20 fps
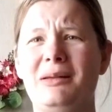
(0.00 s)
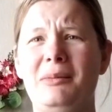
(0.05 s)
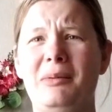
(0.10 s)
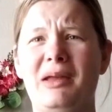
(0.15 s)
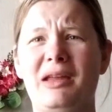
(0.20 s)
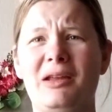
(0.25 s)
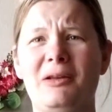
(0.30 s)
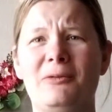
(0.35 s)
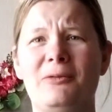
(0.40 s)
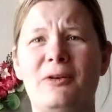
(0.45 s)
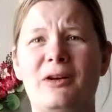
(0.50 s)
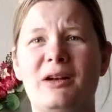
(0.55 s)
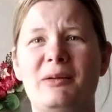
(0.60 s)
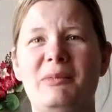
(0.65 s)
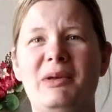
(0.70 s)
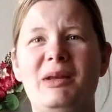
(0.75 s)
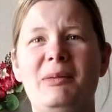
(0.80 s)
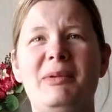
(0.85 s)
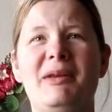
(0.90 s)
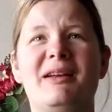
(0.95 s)
making fun of
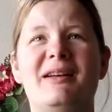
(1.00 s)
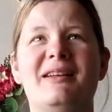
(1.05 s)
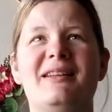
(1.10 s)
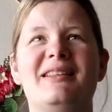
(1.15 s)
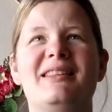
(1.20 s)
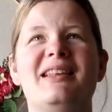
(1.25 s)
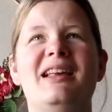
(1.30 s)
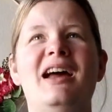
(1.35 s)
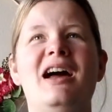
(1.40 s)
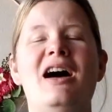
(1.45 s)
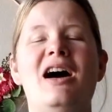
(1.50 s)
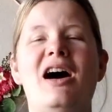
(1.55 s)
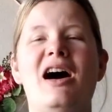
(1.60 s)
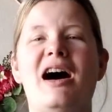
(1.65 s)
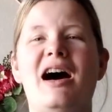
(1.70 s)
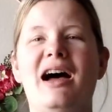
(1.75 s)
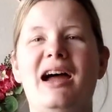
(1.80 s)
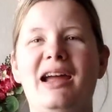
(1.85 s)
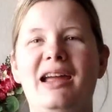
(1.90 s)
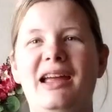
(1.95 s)
me because
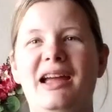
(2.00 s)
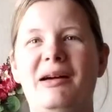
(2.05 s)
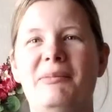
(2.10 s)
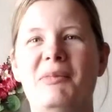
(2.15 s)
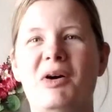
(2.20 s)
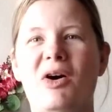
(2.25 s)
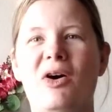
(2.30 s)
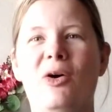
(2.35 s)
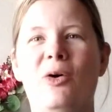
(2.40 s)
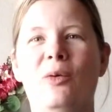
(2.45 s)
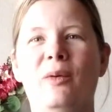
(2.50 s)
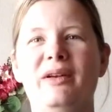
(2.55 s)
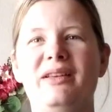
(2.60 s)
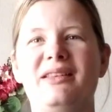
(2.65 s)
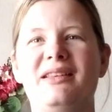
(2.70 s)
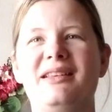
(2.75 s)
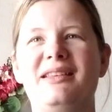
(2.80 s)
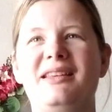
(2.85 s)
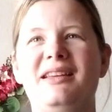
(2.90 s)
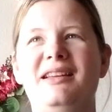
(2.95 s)
I am always
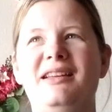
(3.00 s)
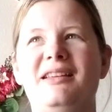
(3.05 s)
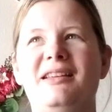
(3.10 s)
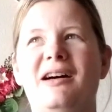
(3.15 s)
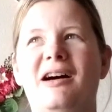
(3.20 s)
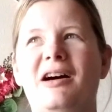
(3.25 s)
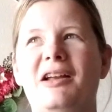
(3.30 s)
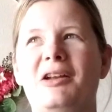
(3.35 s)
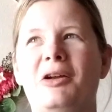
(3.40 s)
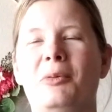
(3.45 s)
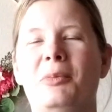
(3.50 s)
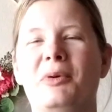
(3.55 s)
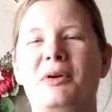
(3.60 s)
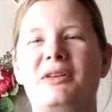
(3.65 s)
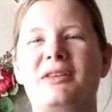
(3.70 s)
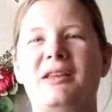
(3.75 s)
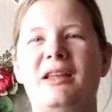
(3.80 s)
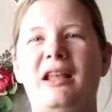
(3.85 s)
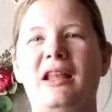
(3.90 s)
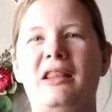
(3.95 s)
listening to
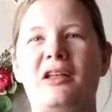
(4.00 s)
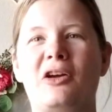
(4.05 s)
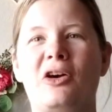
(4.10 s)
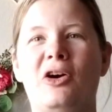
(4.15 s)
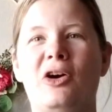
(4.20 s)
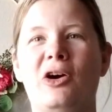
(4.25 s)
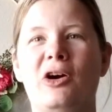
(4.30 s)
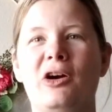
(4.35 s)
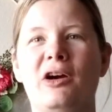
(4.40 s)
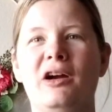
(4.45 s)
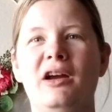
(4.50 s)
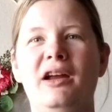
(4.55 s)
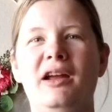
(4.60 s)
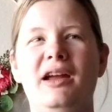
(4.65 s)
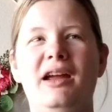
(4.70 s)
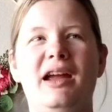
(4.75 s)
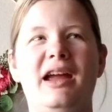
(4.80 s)
audiobooks in the car,